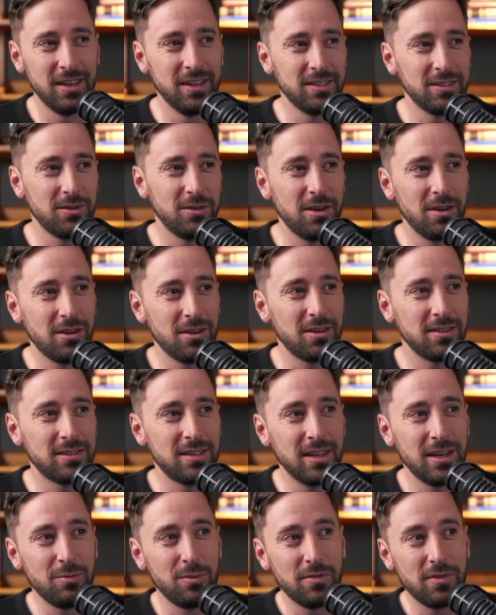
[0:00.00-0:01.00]
So here you can
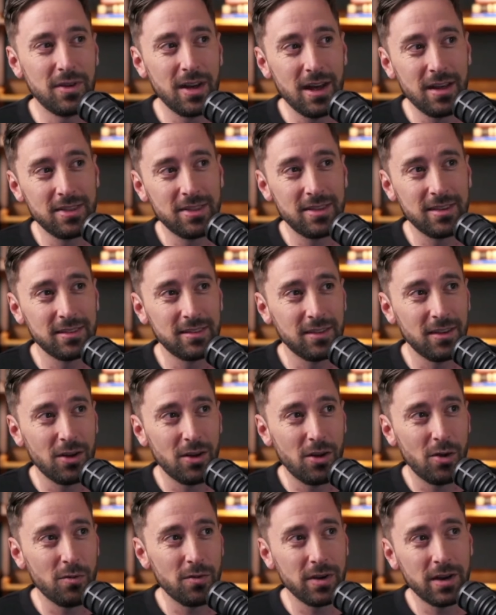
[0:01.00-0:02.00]
see we've got this
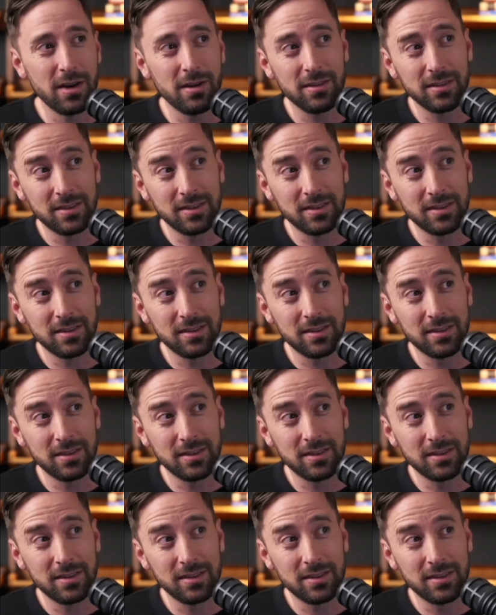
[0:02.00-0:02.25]
over here.